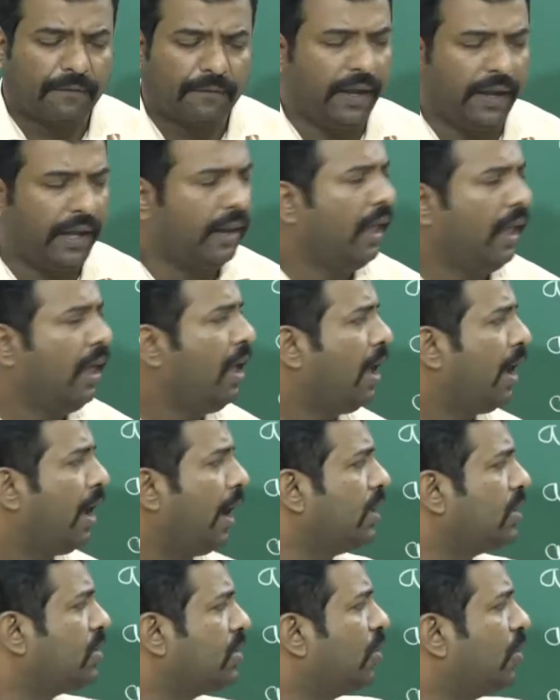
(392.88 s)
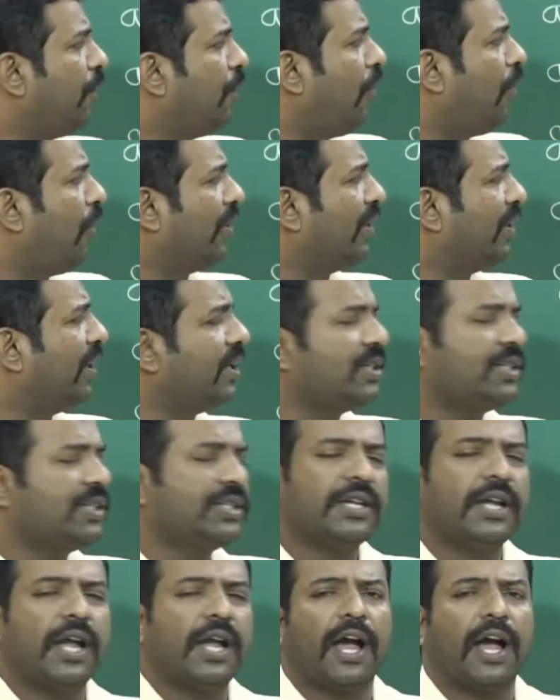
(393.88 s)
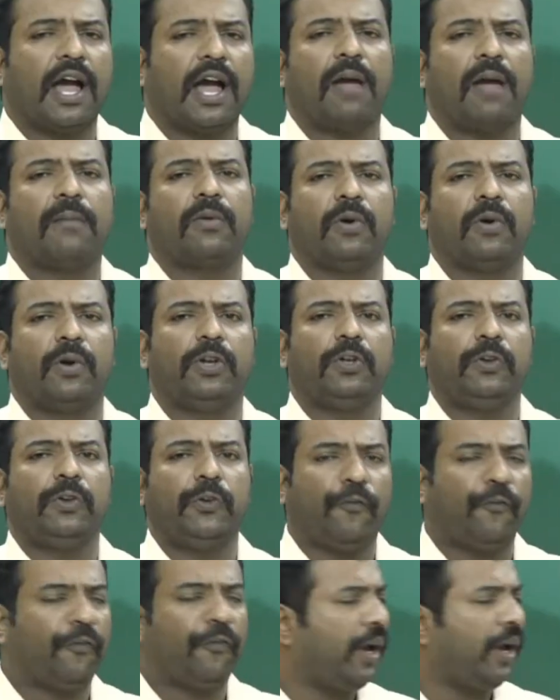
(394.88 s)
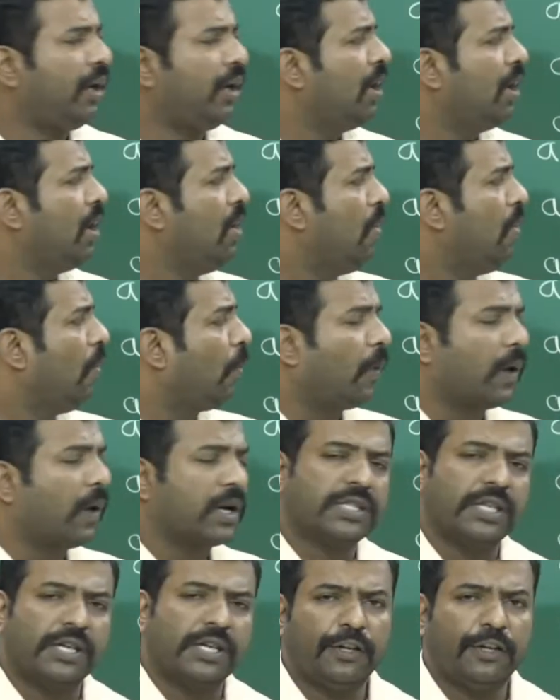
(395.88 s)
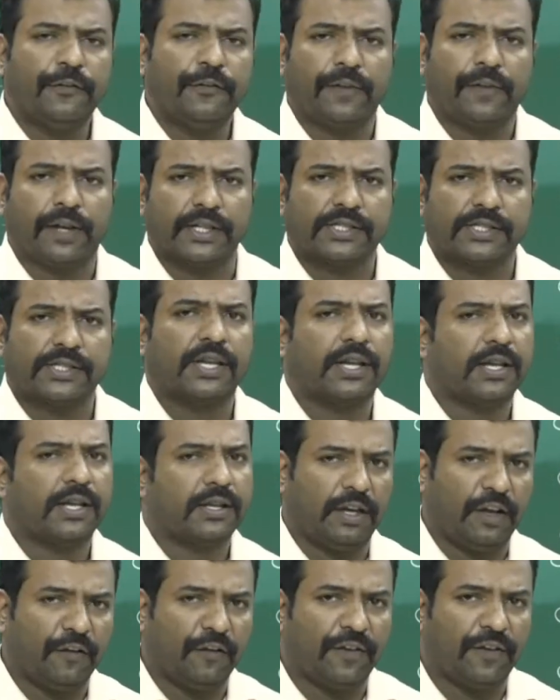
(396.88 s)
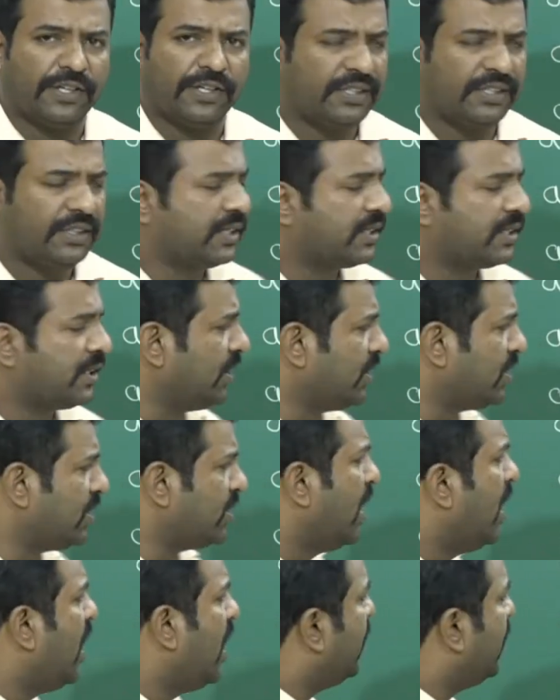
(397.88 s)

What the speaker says: Fine. And so for that, I am going to find what is the difference. Difference in the sense,